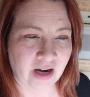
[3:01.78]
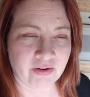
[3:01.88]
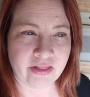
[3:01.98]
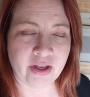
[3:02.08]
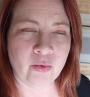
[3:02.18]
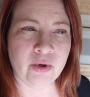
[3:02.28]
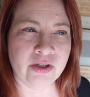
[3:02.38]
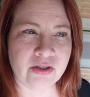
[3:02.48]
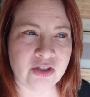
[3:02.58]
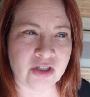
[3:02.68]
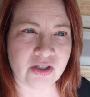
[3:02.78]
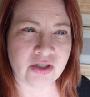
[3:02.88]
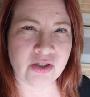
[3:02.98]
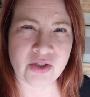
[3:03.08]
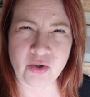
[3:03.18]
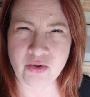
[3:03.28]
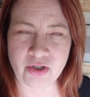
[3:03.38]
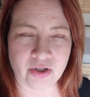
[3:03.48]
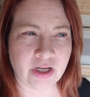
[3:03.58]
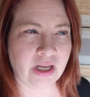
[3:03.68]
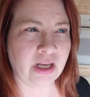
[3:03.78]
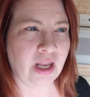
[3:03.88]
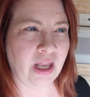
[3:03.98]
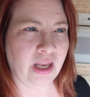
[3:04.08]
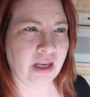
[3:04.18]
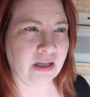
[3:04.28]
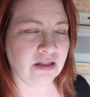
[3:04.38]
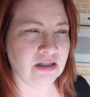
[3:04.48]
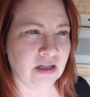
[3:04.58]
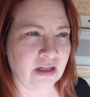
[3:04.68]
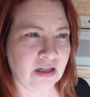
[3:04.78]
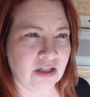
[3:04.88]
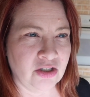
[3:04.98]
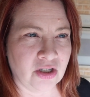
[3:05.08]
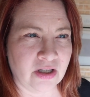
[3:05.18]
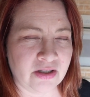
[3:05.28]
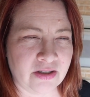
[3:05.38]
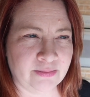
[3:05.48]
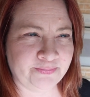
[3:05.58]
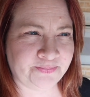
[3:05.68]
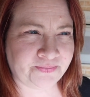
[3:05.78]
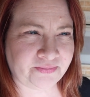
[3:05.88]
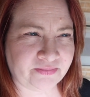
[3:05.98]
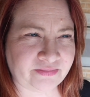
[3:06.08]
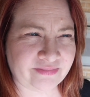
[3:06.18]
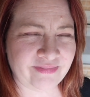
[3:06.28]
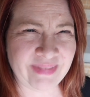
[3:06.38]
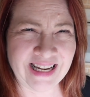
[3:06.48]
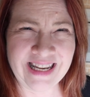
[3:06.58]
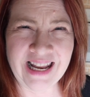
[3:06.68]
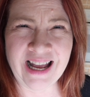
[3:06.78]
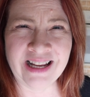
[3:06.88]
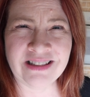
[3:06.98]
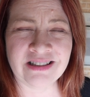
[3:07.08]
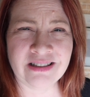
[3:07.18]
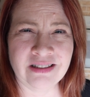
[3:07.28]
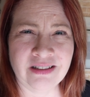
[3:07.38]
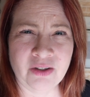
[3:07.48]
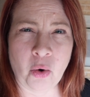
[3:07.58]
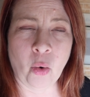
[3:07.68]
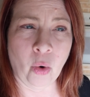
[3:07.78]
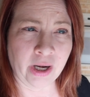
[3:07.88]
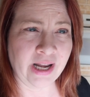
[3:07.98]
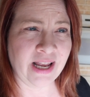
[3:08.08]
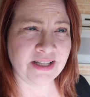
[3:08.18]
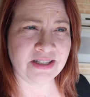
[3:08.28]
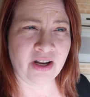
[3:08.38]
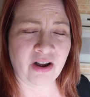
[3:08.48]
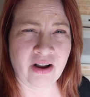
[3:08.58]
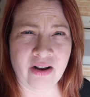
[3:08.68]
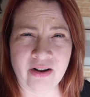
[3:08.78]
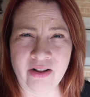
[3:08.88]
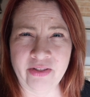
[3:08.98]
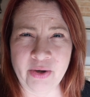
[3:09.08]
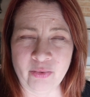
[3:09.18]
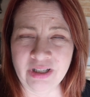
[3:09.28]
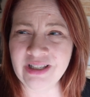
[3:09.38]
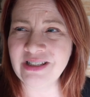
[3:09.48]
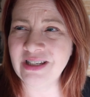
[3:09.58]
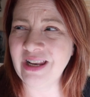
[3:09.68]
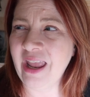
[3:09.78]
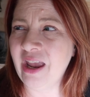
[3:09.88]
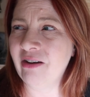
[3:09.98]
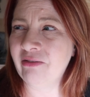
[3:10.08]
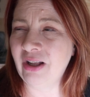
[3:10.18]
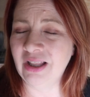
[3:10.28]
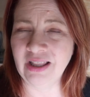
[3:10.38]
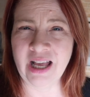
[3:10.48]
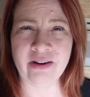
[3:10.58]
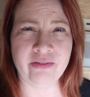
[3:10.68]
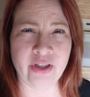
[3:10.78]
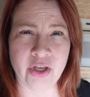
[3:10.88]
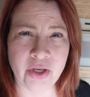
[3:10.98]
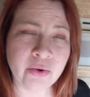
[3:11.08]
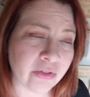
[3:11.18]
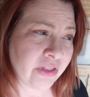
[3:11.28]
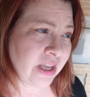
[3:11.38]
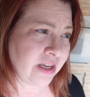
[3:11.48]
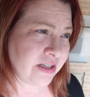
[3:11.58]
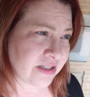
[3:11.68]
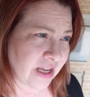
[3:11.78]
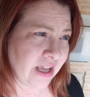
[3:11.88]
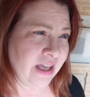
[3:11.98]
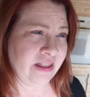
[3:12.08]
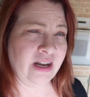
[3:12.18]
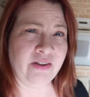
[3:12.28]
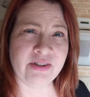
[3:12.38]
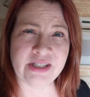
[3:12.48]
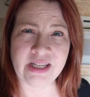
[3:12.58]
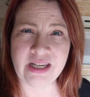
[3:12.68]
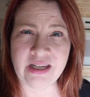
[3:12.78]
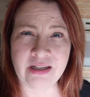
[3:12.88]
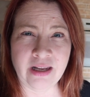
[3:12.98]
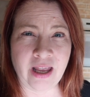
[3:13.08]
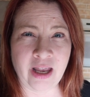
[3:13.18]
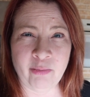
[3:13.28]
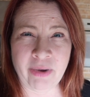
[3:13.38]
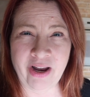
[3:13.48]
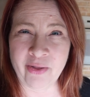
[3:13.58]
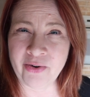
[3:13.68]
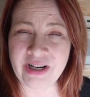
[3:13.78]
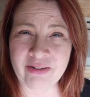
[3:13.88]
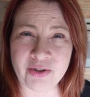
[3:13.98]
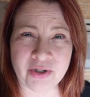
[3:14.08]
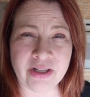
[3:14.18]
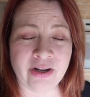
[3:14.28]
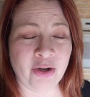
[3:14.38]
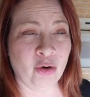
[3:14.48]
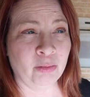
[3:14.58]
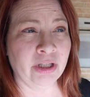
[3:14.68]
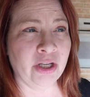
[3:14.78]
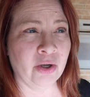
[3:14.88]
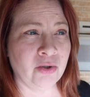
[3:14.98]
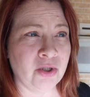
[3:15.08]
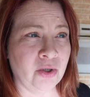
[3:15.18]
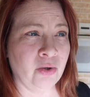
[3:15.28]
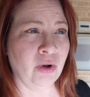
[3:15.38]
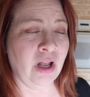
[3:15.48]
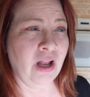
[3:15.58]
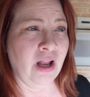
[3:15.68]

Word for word: Everything was just so dirty and just not organized at all. They really didn't have a lot of the new things that I've seen at my other Dollar Tree that I normally go to.